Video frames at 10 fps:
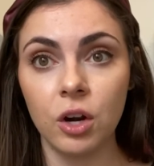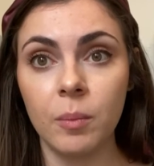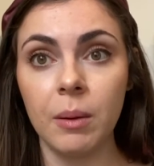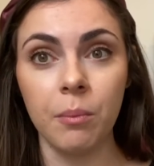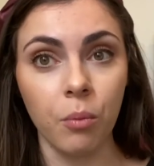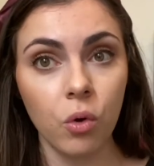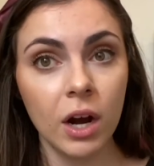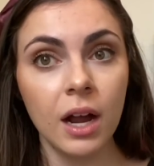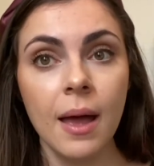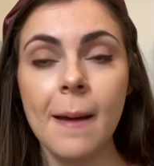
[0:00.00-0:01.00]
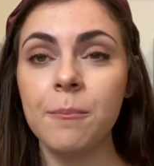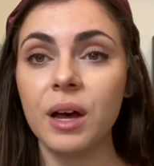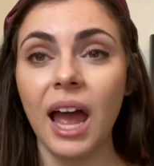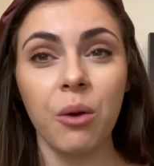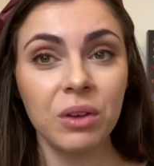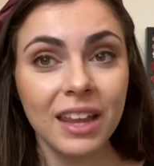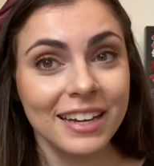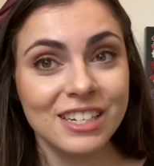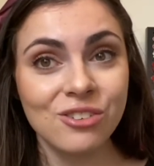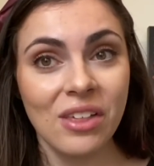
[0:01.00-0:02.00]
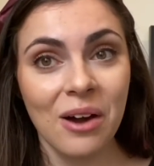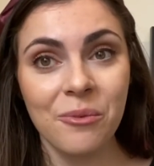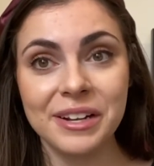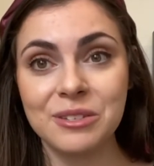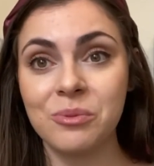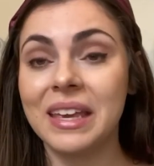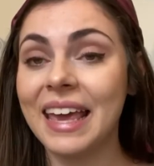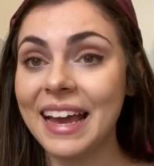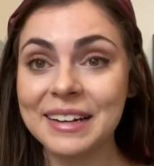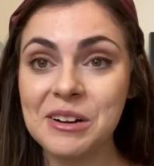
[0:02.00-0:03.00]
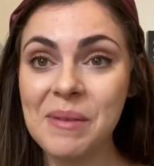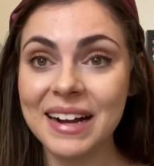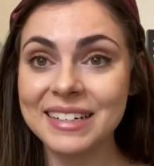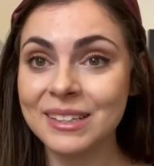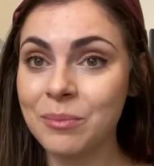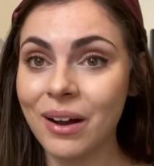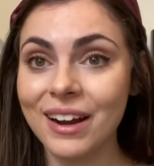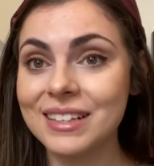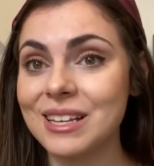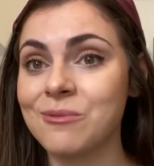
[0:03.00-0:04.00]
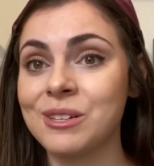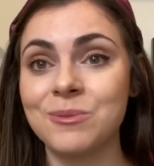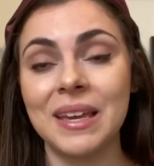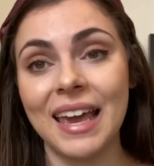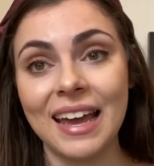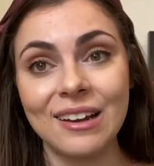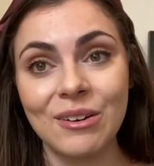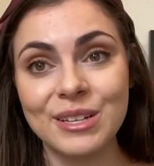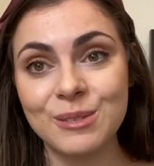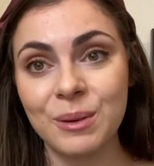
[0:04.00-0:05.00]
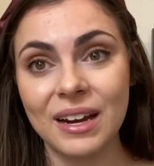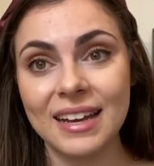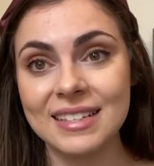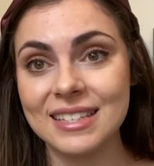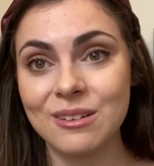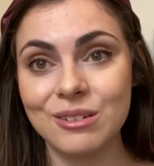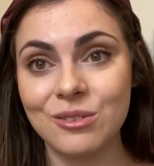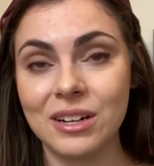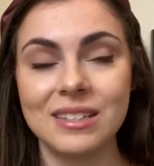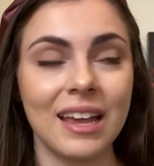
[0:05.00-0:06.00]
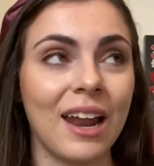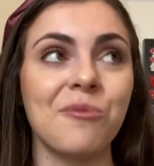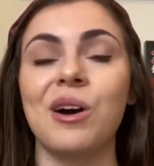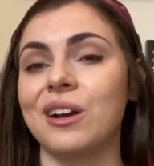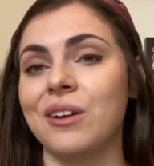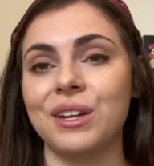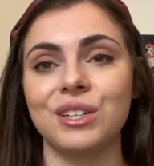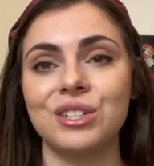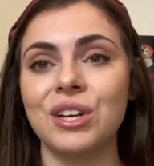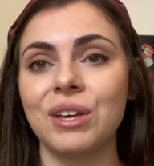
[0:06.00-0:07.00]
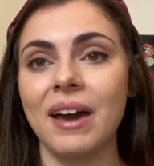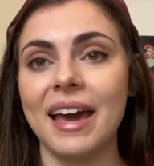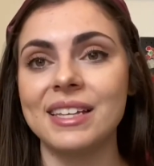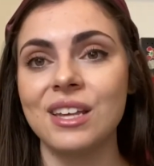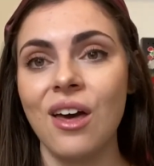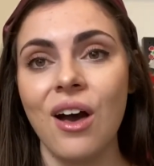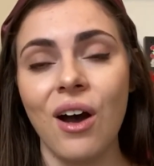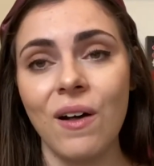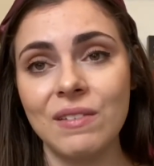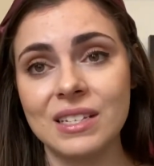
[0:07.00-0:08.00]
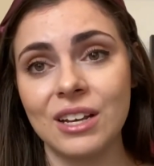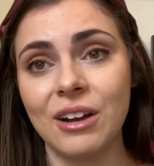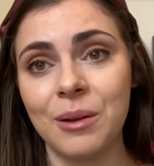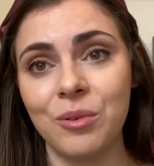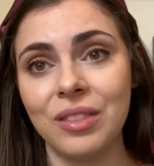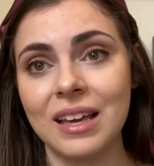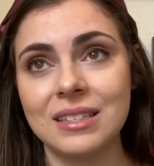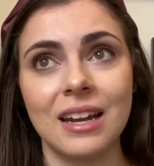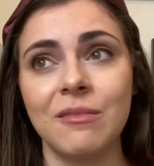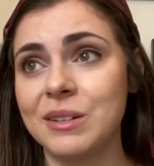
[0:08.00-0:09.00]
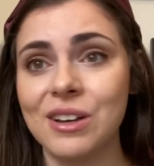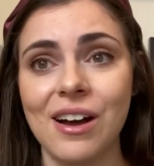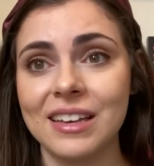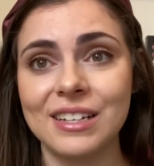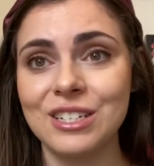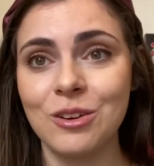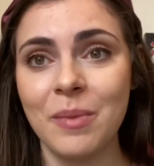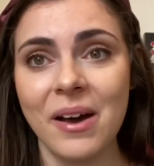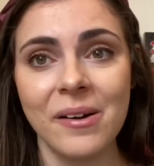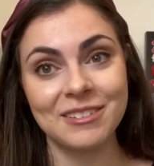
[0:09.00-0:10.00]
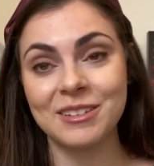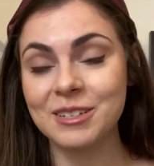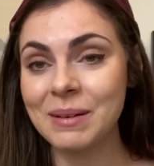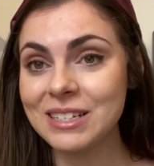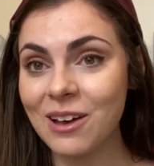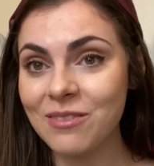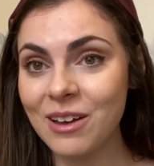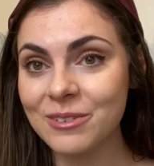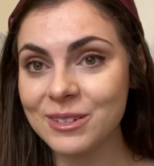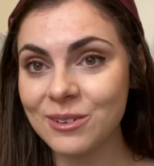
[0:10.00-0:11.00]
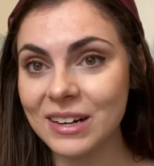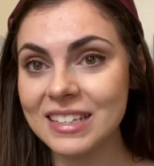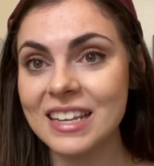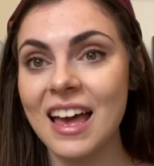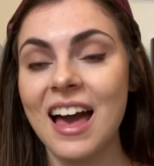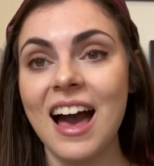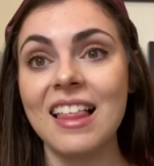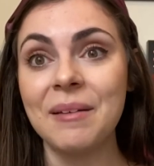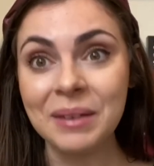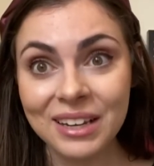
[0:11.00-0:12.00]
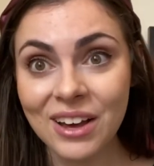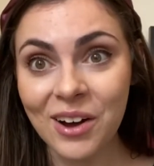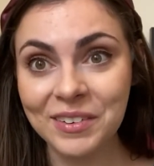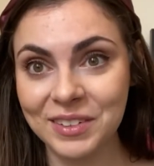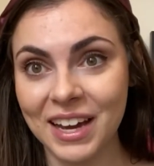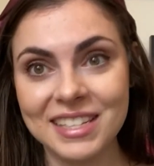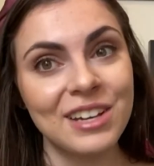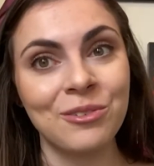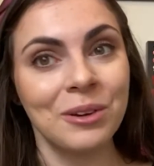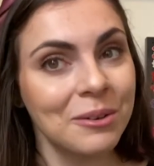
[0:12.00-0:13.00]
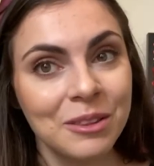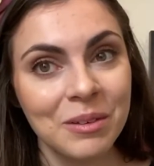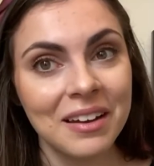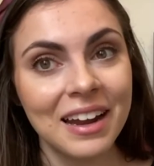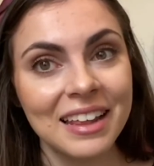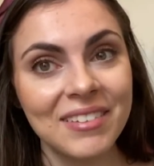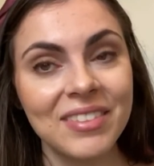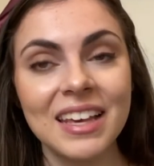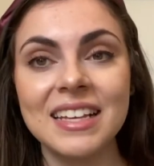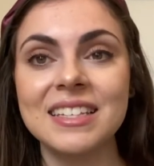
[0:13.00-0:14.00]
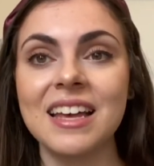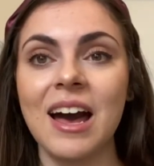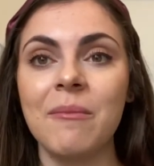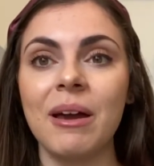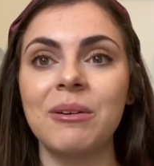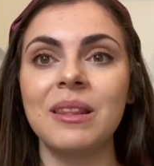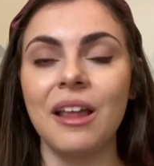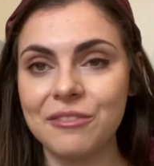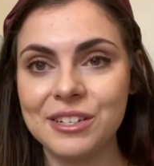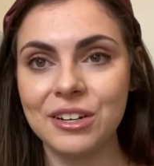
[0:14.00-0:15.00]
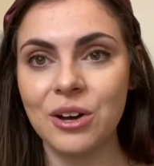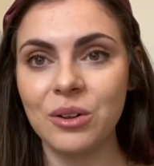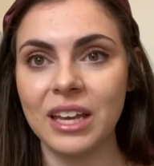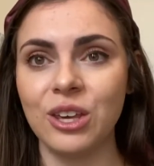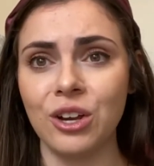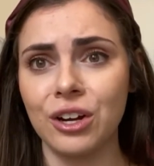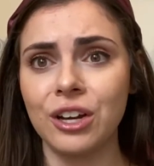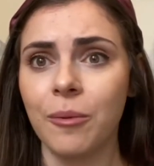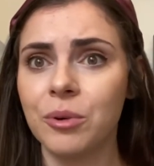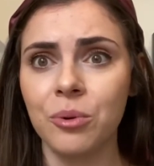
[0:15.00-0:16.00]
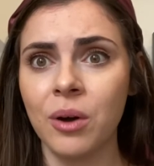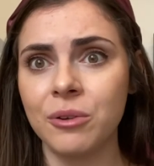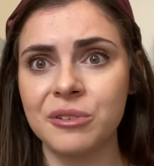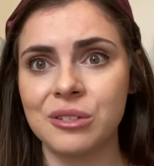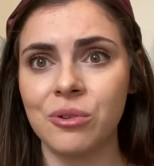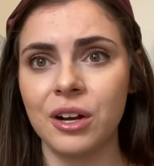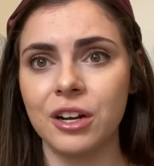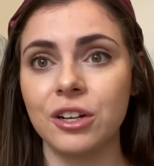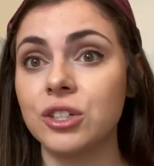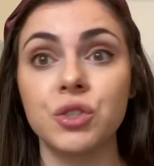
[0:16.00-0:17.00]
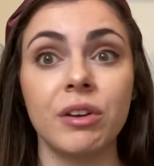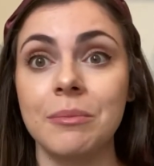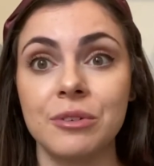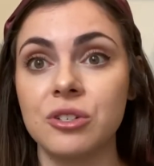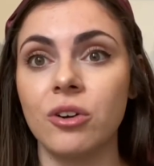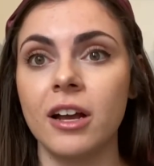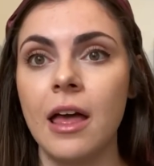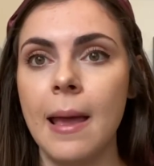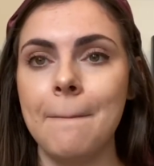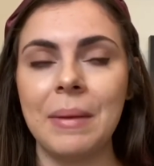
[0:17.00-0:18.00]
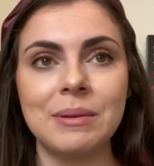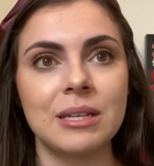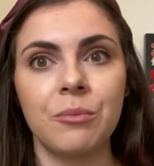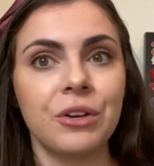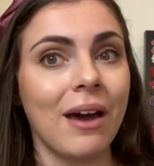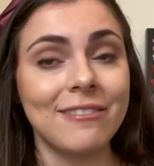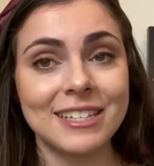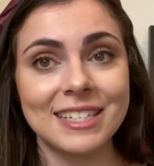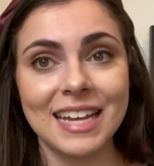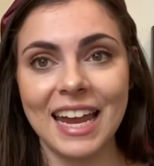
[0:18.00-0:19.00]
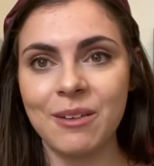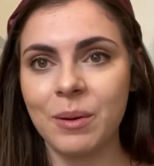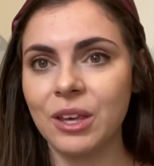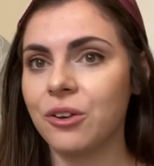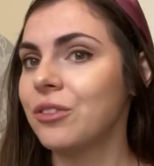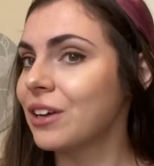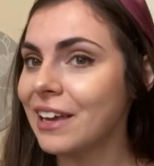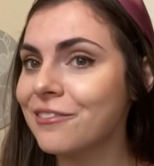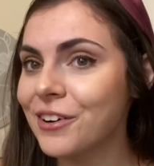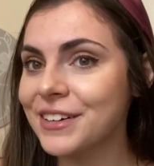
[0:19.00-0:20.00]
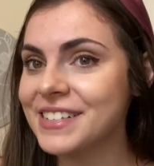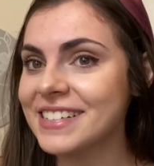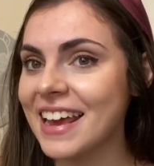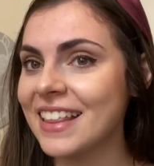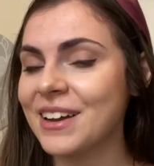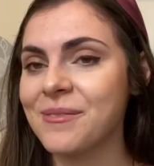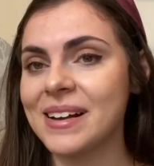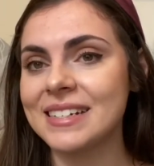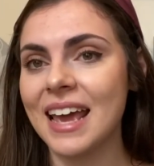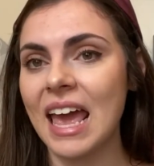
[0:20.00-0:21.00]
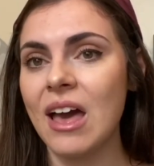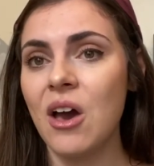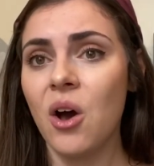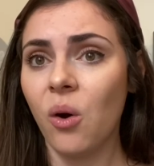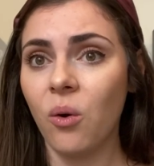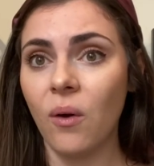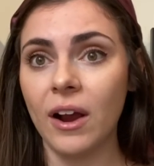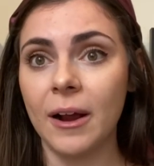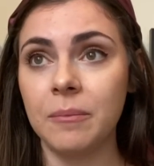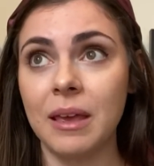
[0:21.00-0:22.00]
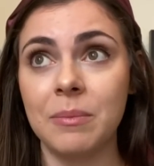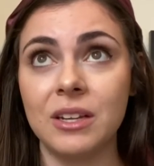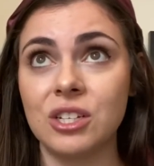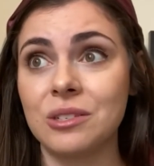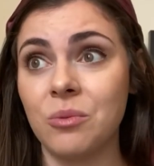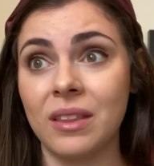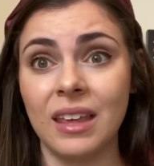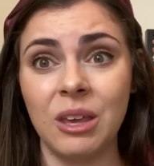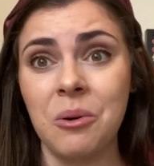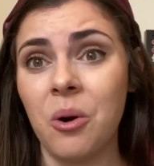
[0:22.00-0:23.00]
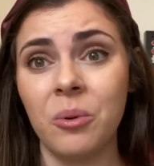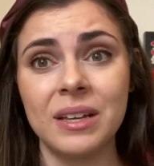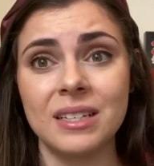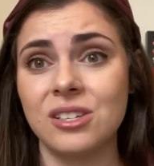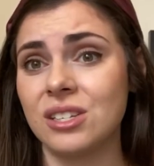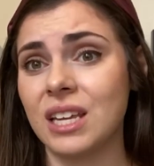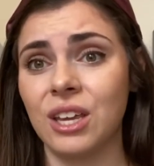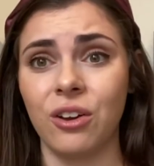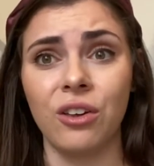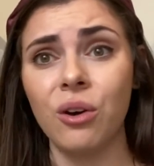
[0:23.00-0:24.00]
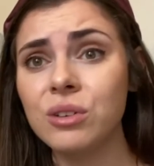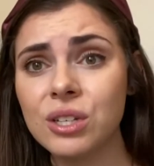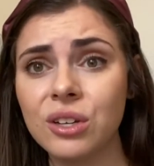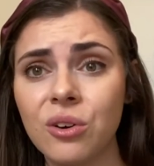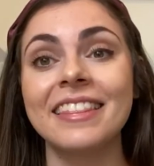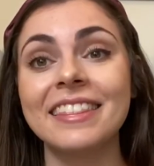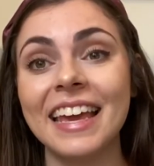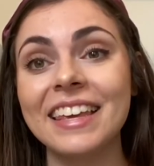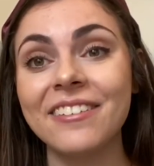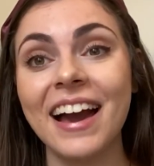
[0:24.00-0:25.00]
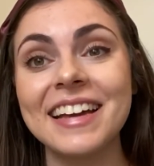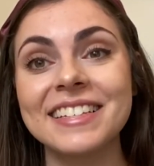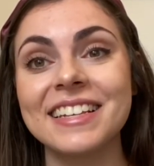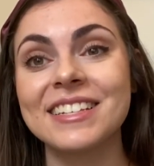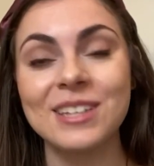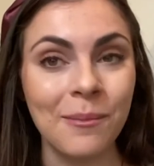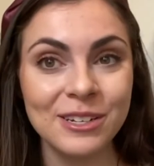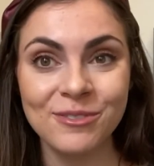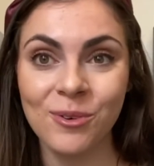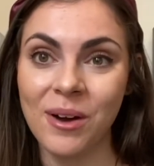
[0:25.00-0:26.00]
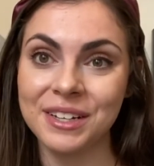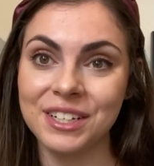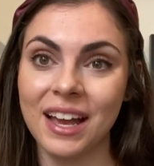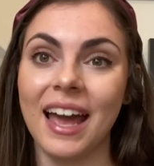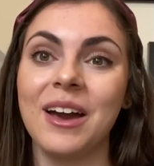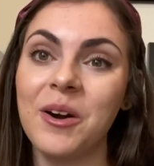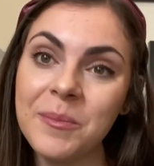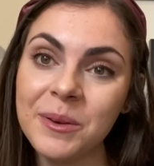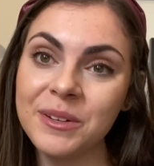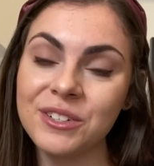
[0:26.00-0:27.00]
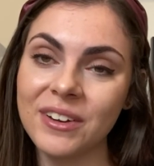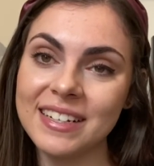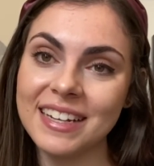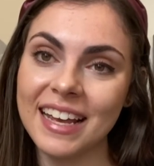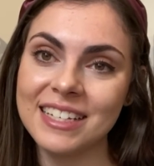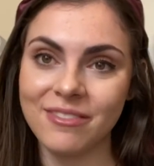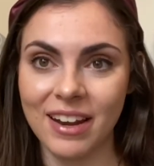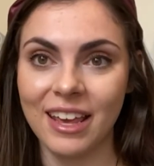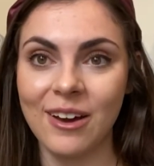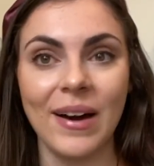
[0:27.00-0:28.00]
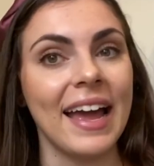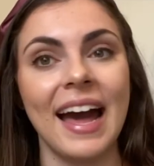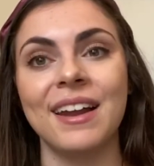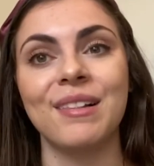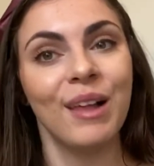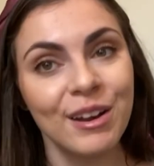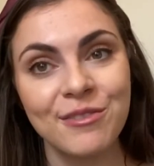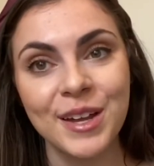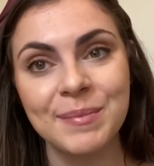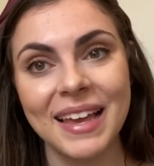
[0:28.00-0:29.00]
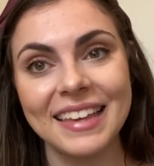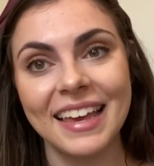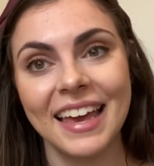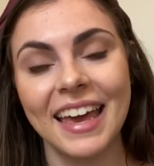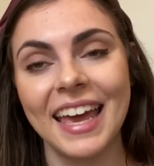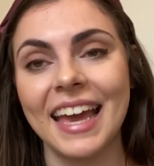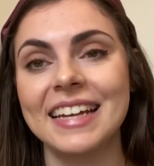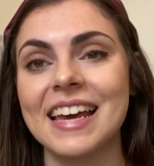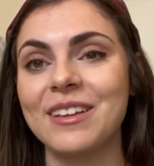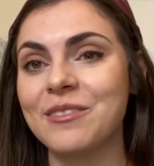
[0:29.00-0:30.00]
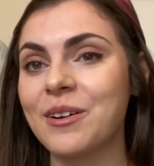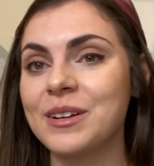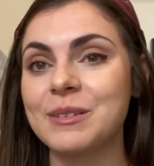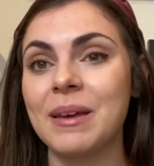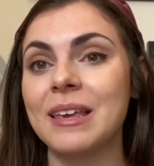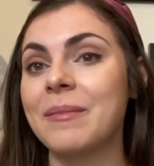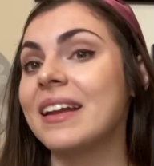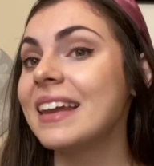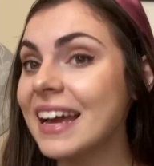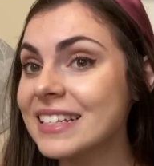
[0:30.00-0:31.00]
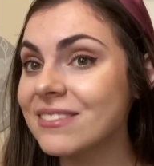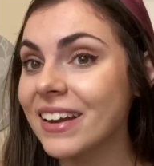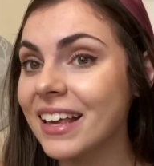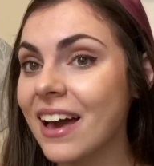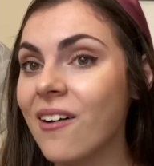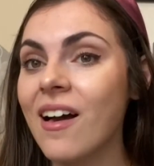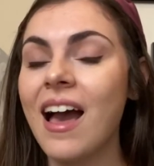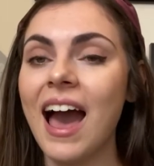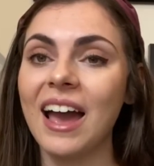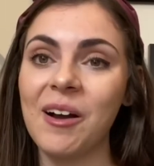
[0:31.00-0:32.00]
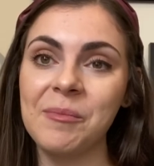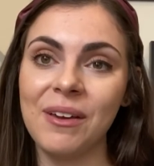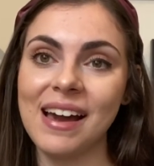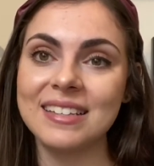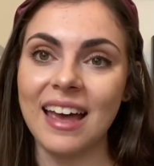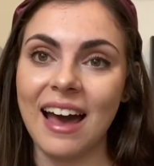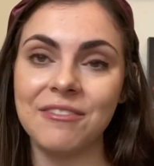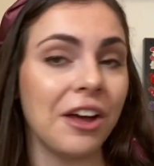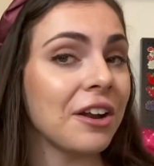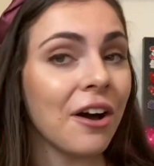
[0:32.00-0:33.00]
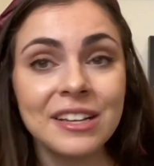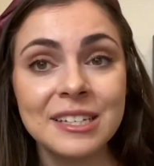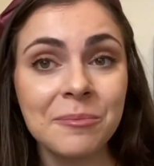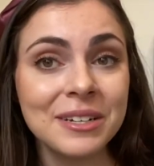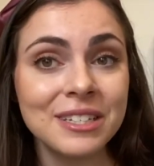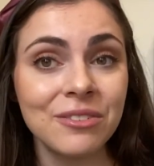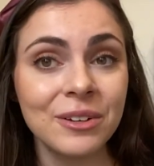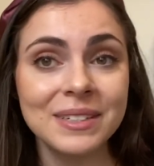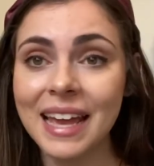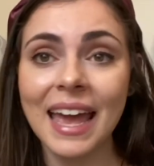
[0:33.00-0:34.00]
bit more, but I would like to do that once we can go back to the parks and once we can go experience the resorts and kind of walk around and show you guys all these incredible things that I've been talking to you about. So those are my top 5 resorts. Let me know if you guys agree with me on any of these. I would love to know like your number 1 resort or your dream resort, maybe somewhere you haven't stayed but you're looking forward to staying there one day, or maybe just one that you always is just like your go-to. Thank you guys so much for watching. I hope you enjoyed today's video. I had a lot of fun making it, and I look forward to making my next video. I hope you guys have an awesome rest of your day.